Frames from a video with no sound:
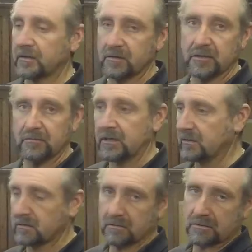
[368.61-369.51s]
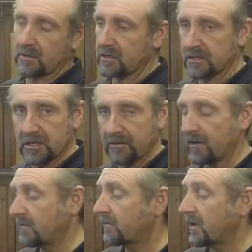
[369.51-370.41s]
that you don't need 20
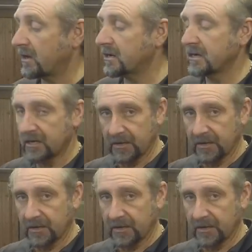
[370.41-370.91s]
CFM of air,